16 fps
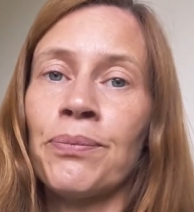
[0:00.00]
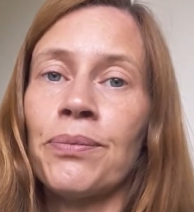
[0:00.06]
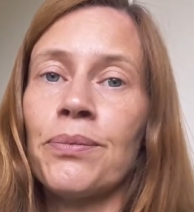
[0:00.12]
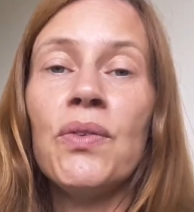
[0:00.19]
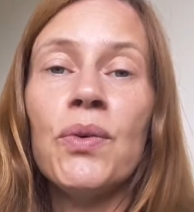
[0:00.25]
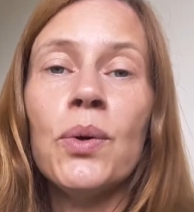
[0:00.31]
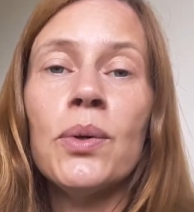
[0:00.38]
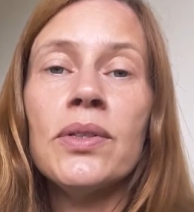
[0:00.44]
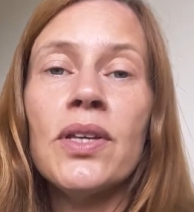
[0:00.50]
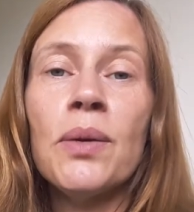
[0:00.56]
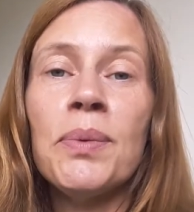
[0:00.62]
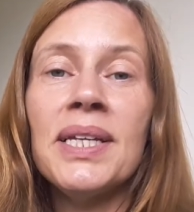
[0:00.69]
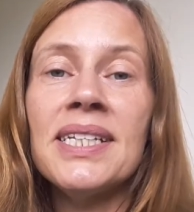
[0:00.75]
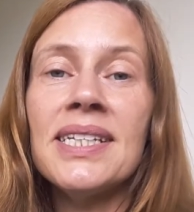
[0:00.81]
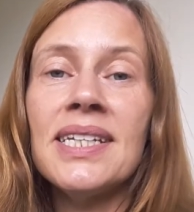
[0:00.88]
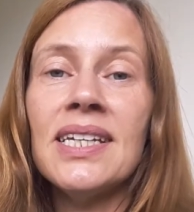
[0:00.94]
We've also
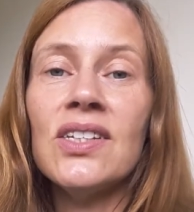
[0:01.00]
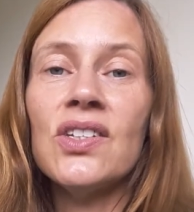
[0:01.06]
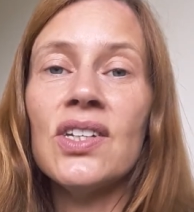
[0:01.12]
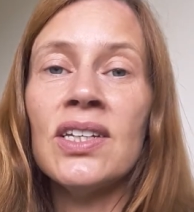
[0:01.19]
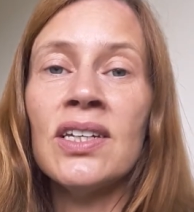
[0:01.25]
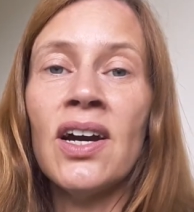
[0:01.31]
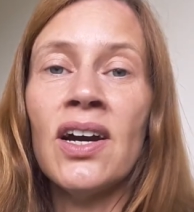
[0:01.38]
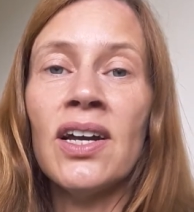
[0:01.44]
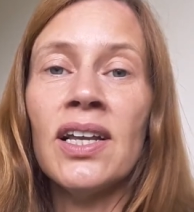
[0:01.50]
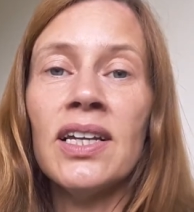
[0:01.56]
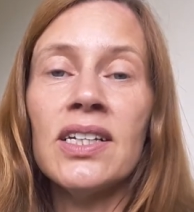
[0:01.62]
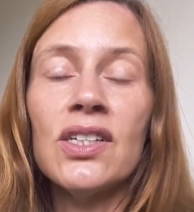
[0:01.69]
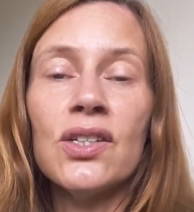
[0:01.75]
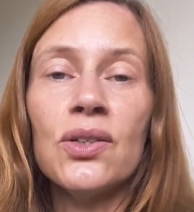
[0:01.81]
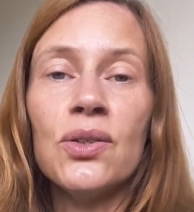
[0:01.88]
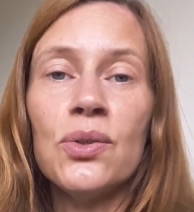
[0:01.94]
been teaching
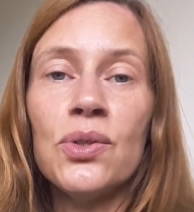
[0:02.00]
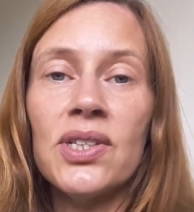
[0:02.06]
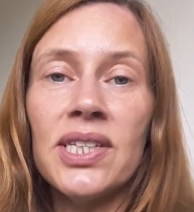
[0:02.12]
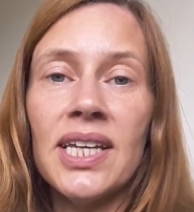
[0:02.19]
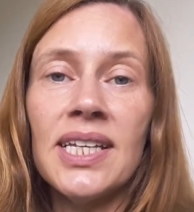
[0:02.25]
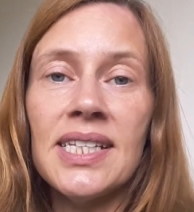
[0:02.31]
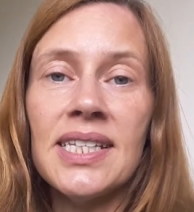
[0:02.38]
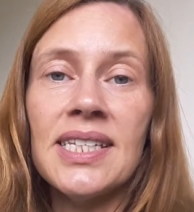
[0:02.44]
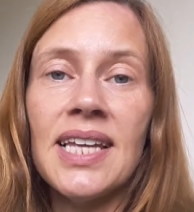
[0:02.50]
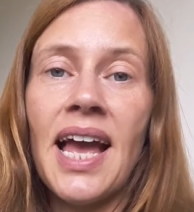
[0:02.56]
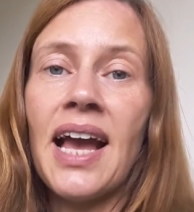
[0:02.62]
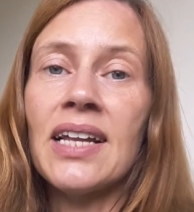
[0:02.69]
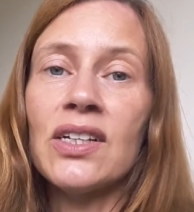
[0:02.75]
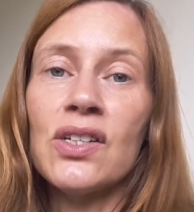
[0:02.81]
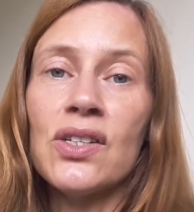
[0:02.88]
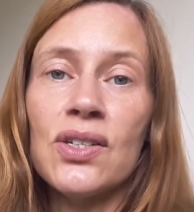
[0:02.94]
Nyla to sit
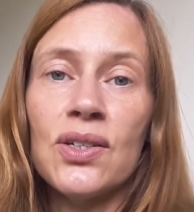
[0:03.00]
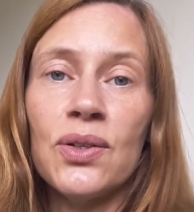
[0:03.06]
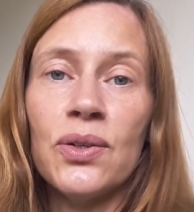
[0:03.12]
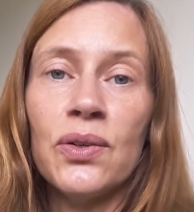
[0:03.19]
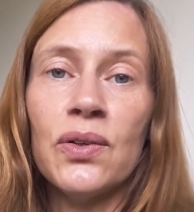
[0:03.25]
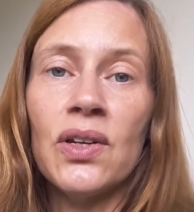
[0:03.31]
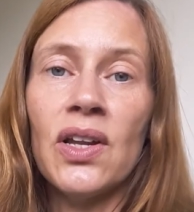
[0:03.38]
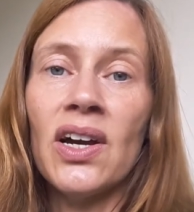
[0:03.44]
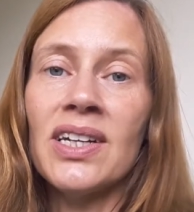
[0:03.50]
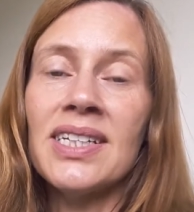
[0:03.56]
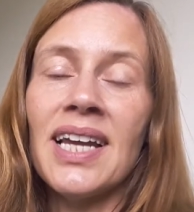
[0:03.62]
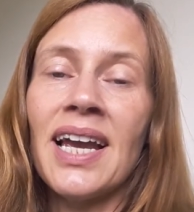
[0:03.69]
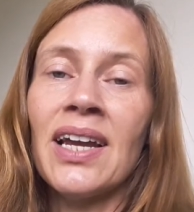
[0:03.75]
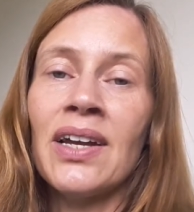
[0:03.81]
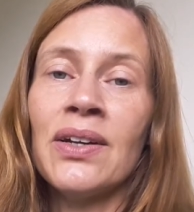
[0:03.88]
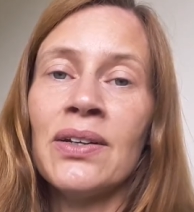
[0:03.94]
and to lie
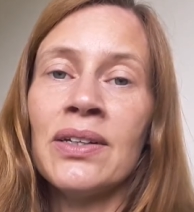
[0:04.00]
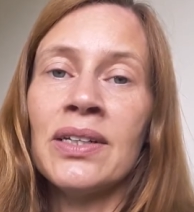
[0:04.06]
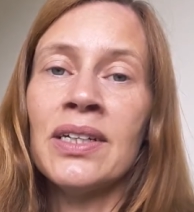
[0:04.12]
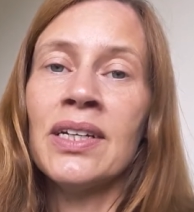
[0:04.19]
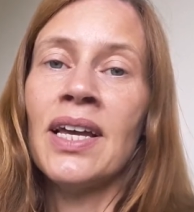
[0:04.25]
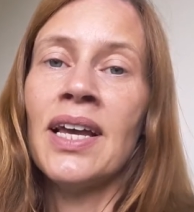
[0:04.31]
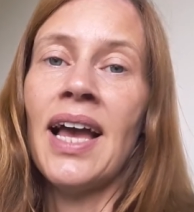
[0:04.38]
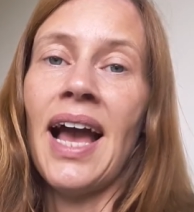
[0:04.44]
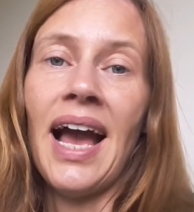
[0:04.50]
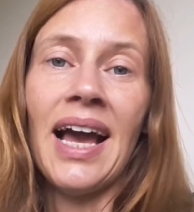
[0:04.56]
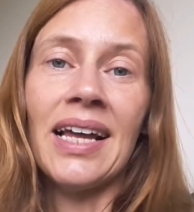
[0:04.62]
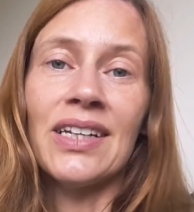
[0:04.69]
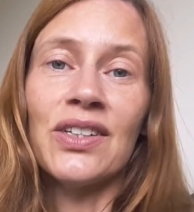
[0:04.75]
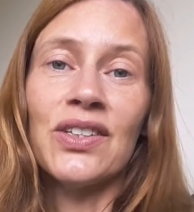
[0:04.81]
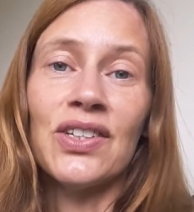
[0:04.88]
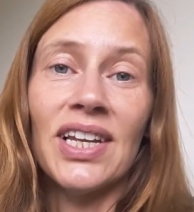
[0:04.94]
down
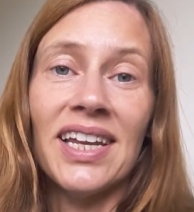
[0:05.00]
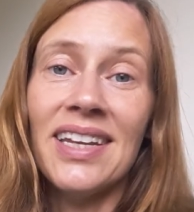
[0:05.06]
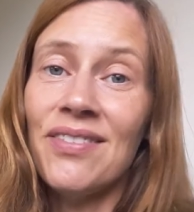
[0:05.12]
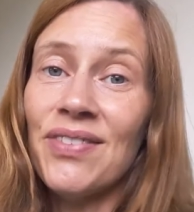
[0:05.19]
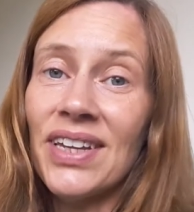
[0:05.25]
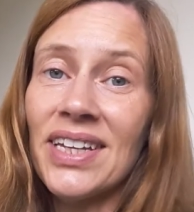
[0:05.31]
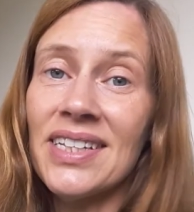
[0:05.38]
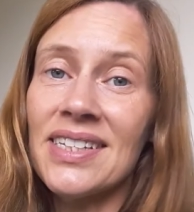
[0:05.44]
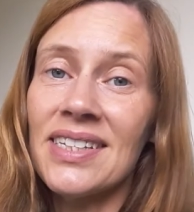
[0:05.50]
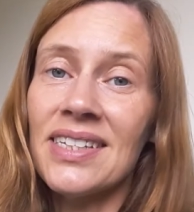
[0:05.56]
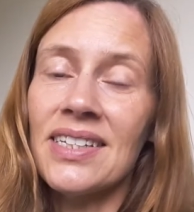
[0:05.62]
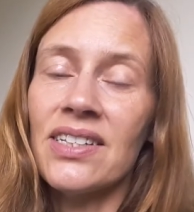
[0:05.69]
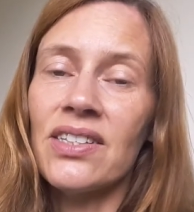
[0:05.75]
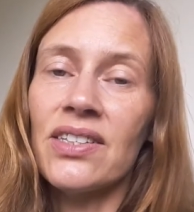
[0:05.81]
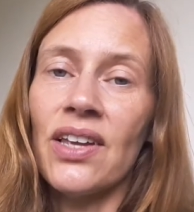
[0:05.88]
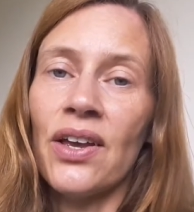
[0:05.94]
and to leave it,
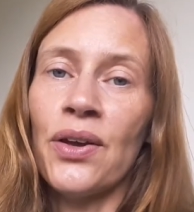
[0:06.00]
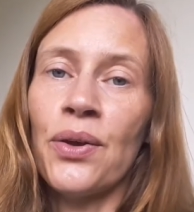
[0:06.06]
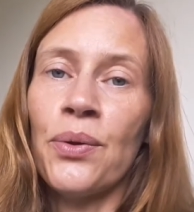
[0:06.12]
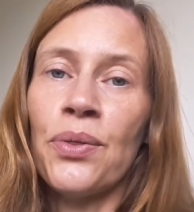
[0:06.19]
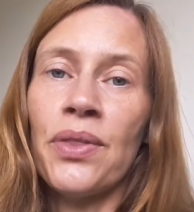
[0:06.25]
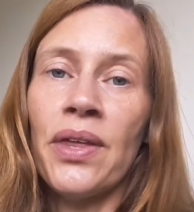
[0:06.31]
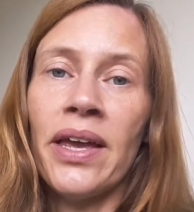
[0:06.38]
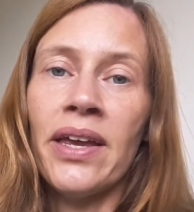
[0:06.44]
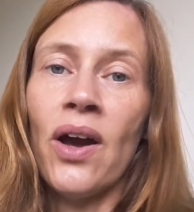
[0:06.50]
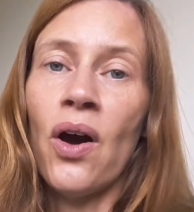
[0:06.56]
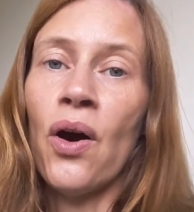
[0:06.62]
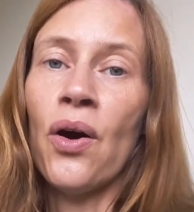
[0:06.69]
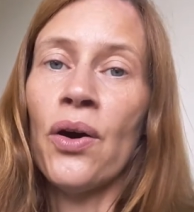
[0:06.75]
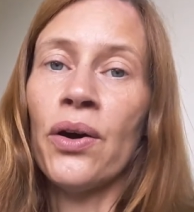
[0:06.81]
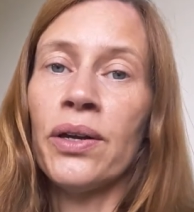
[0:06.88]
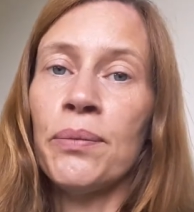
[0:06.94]
so they
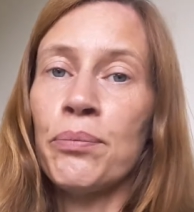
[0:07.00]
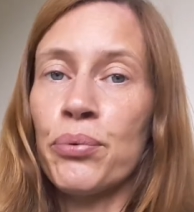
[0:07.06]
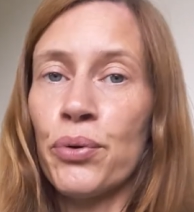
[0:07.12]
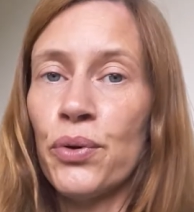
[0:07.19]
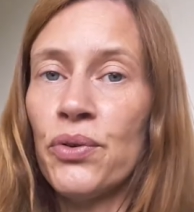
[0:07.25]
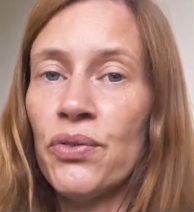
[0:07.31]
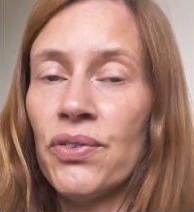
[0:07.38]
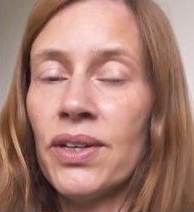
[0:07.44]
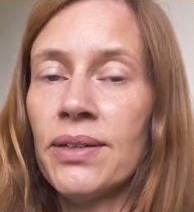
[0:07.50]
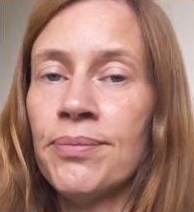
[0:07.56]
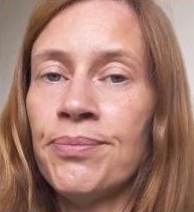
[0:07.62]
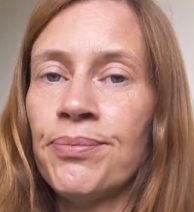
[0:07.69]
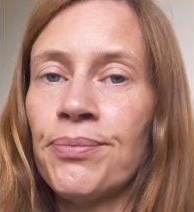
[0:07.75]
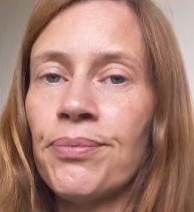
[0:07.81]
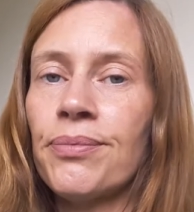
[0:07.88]
are improving